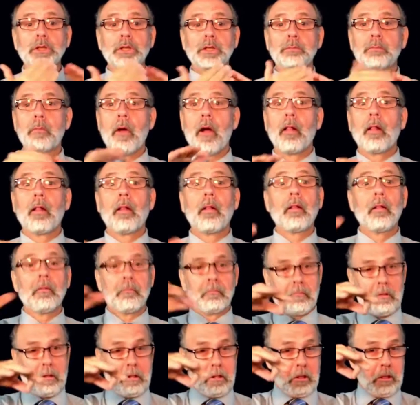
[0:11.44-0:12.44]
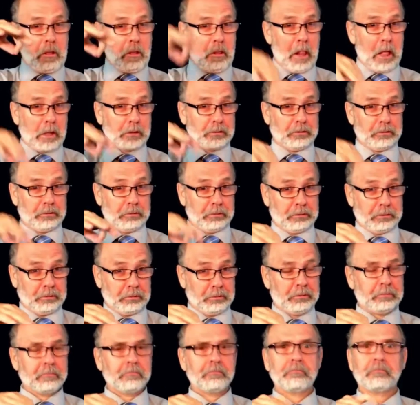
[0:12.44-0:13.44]
and it's time
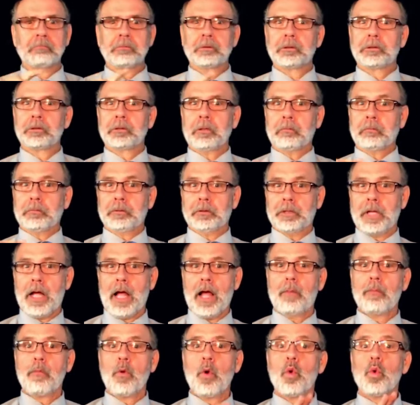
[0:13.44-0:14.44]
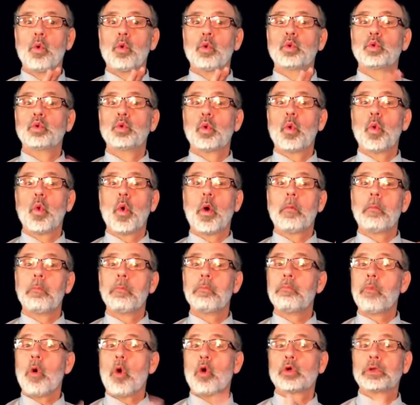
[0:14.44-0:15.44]
for municipal elections,
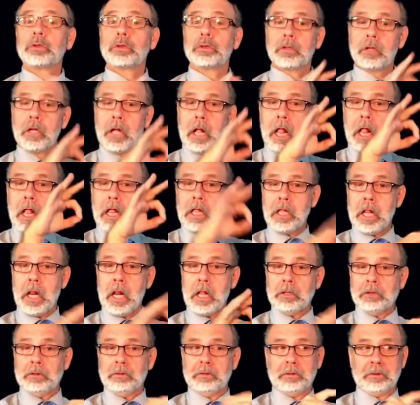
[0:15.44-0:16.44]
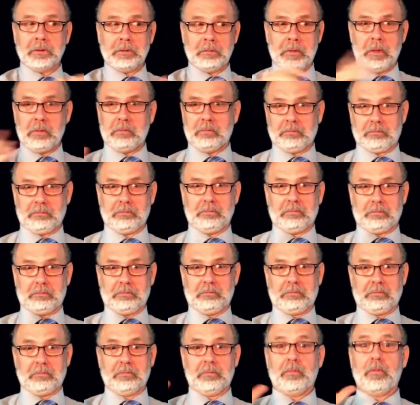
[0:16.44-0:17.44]
as well as
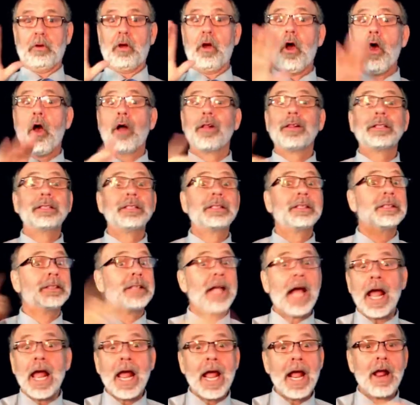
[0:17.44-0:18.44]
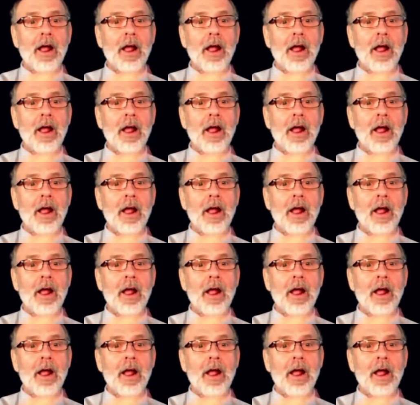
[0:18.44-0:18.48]
school board elections.